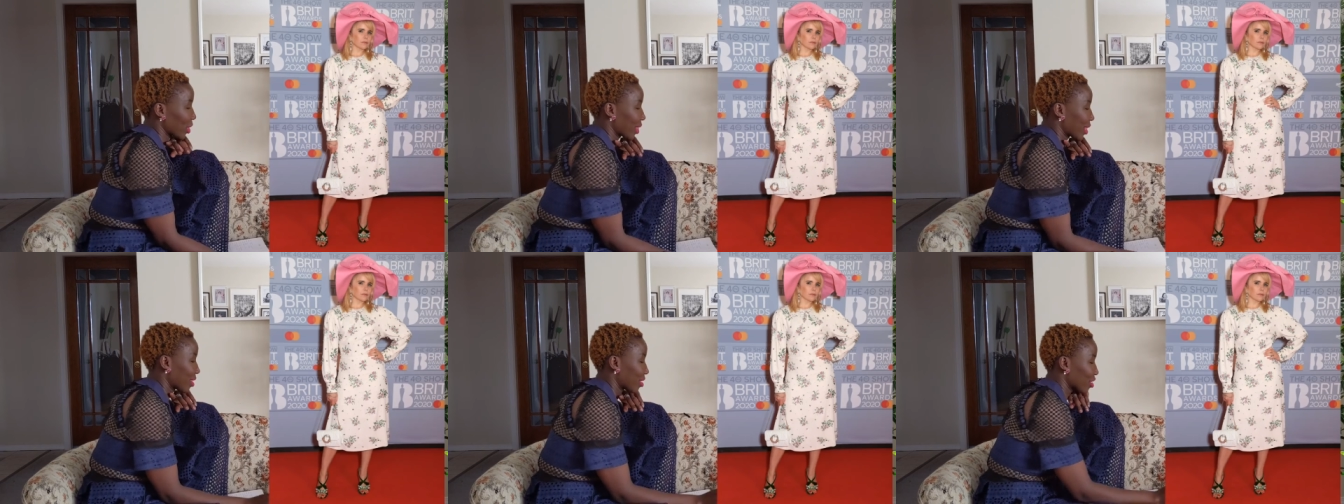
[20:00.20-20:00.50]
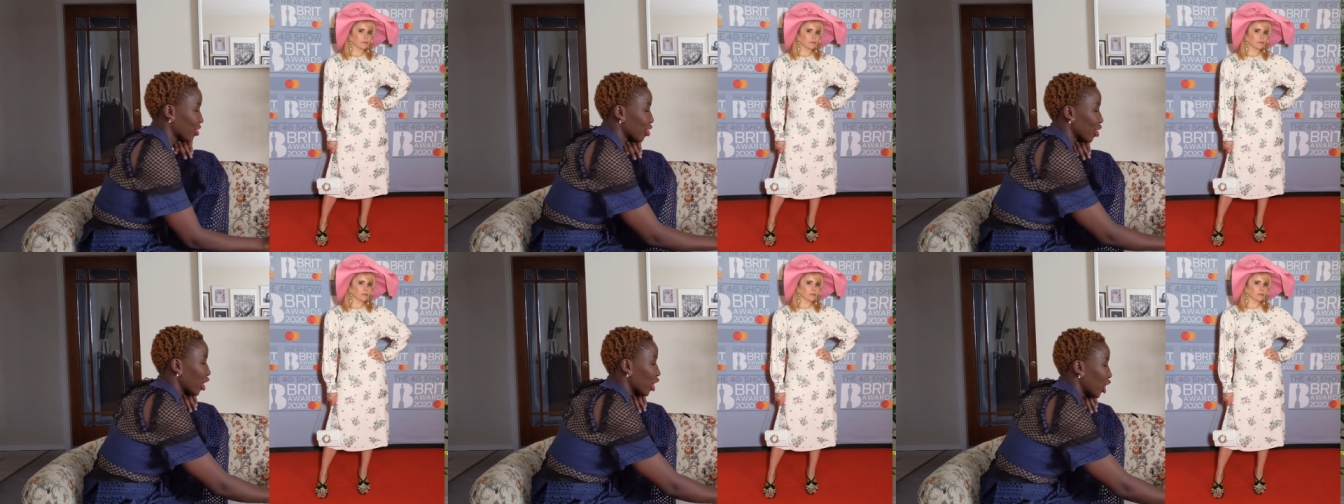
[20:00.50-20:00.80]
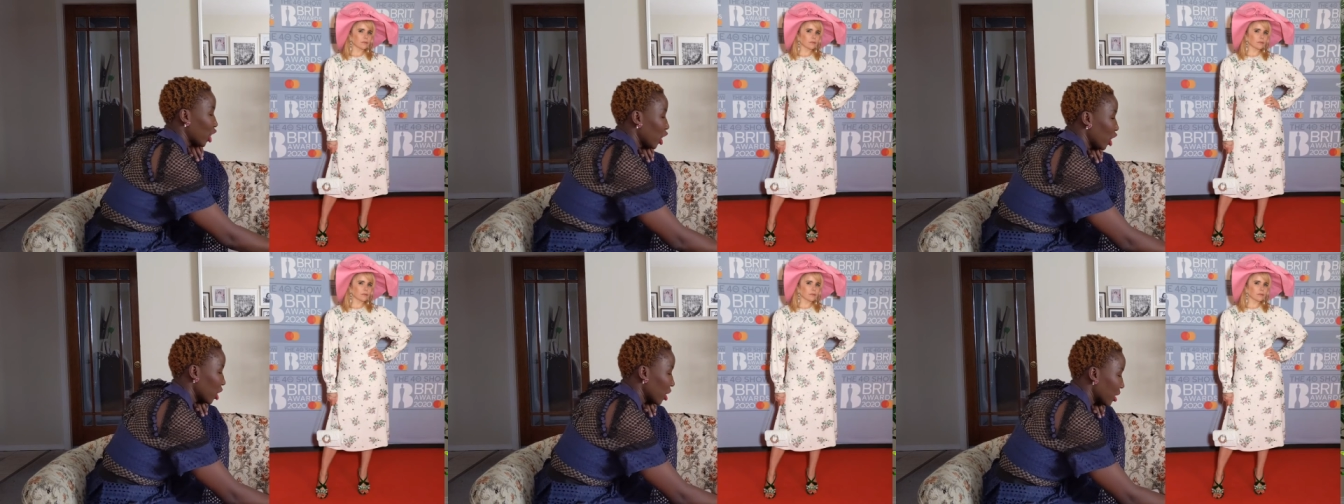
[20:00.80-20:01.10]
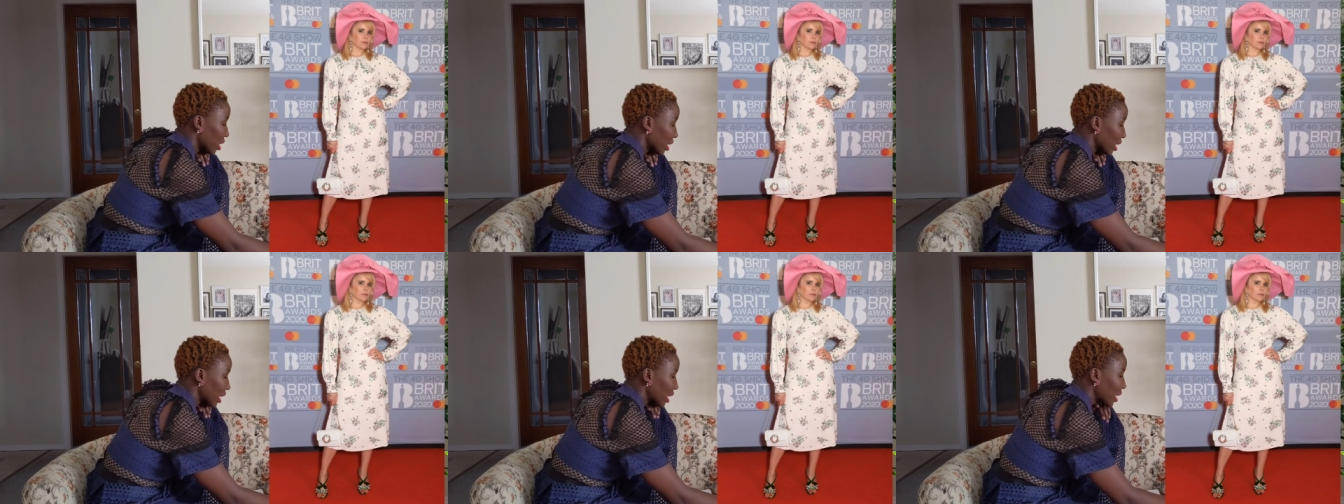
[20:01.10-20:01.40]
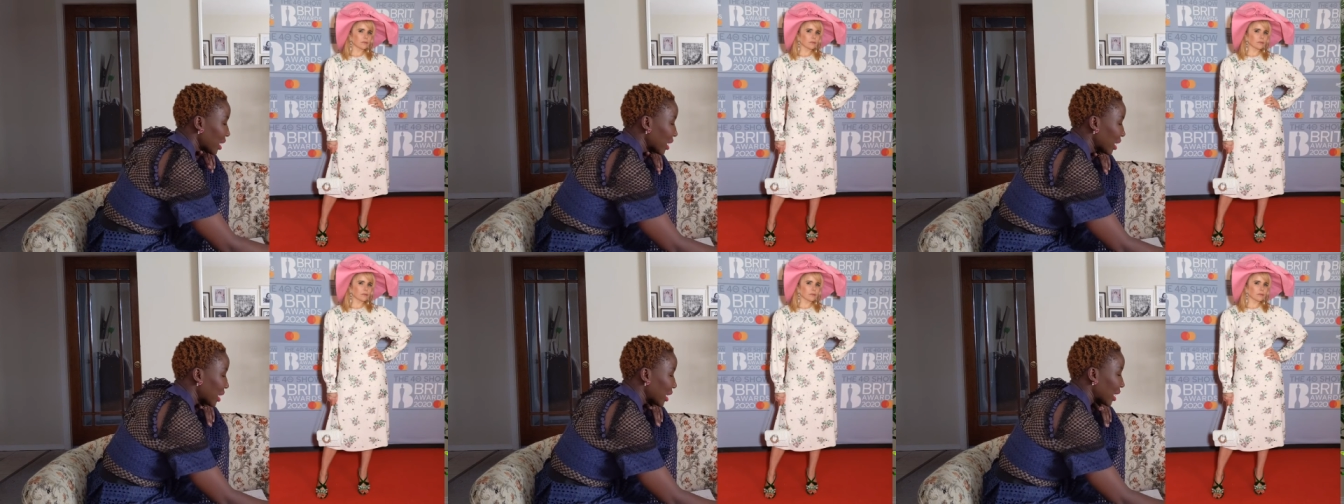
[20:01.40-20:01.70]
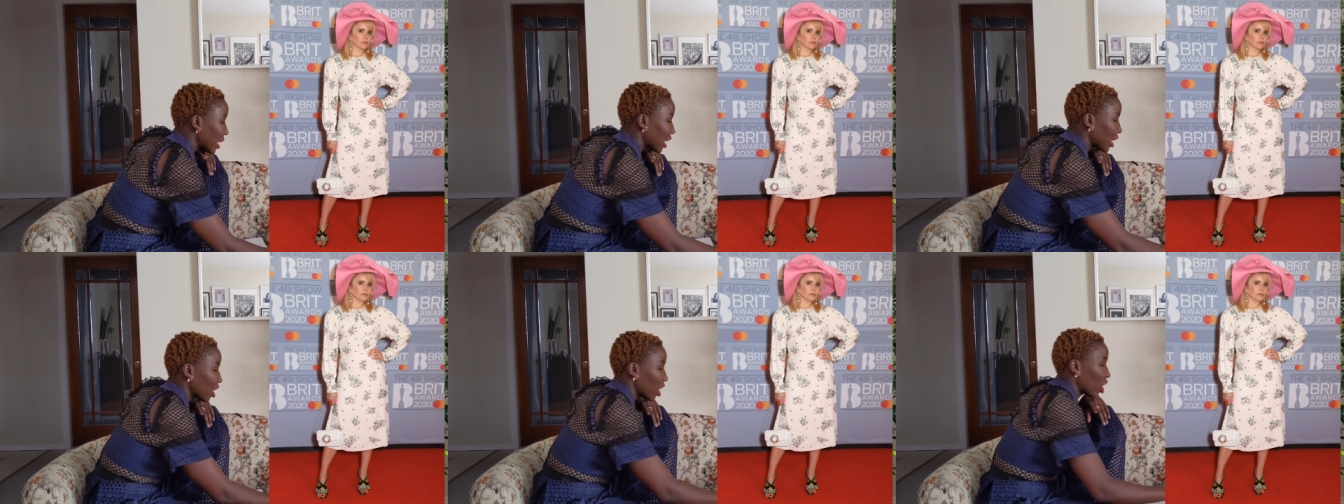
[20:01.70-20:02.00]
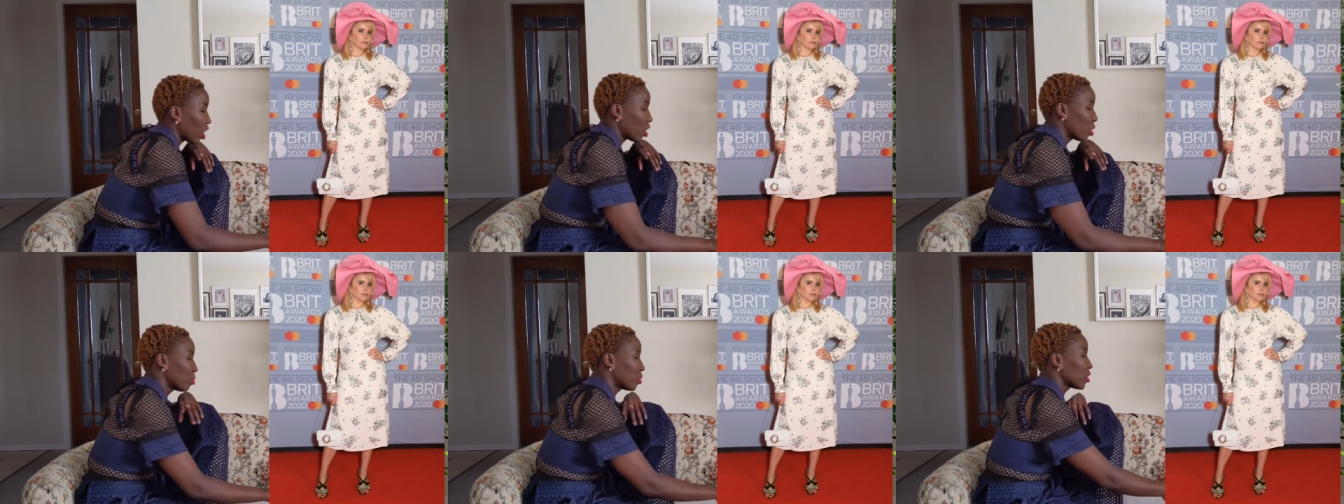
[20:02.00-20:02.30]
with this look. It
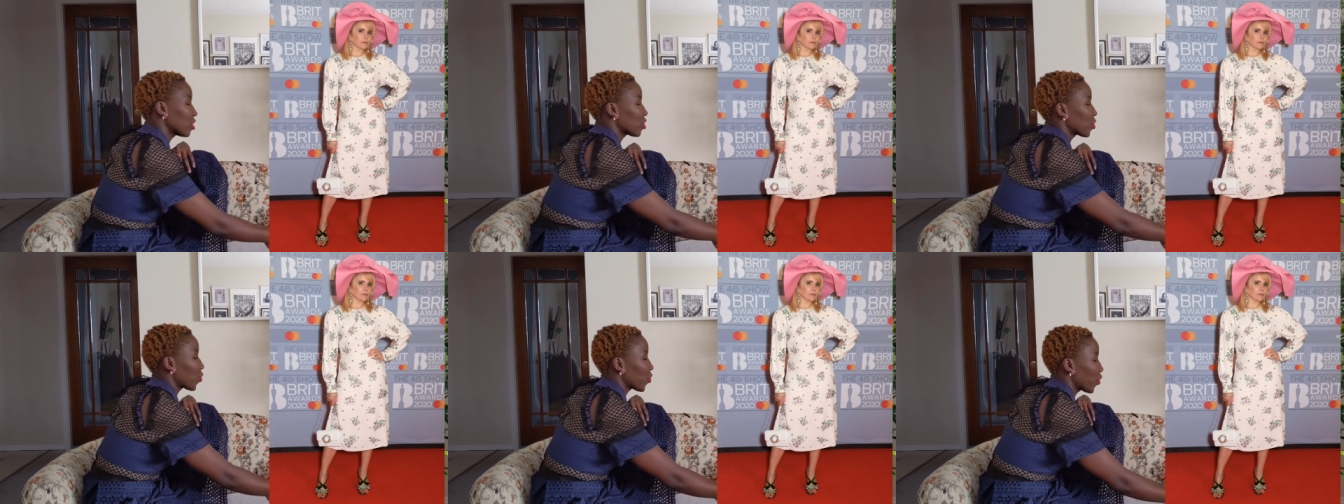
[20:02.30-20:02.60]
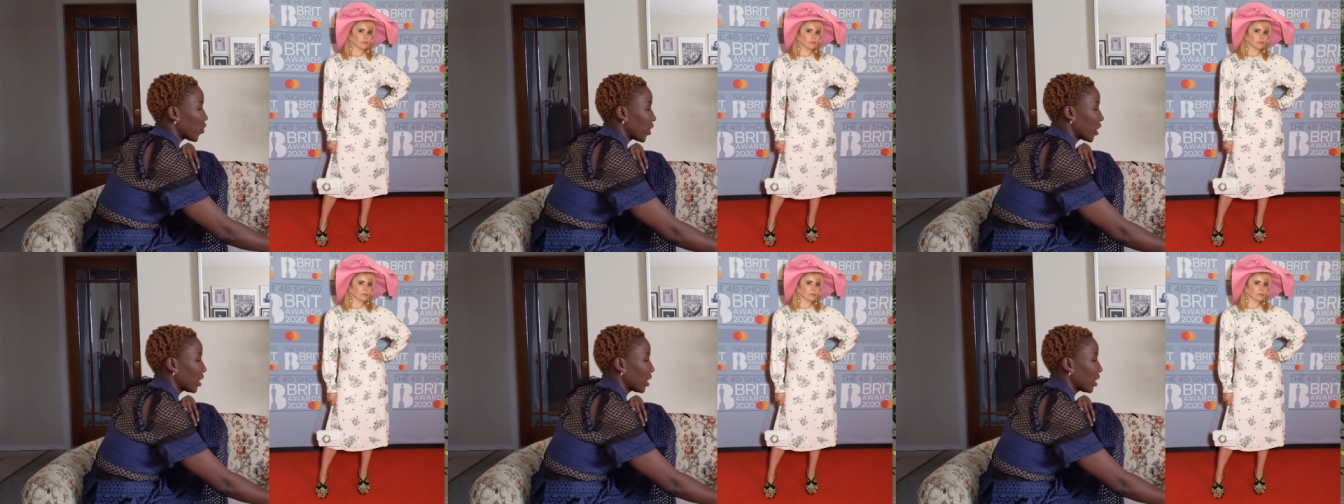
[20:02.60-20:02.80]
almost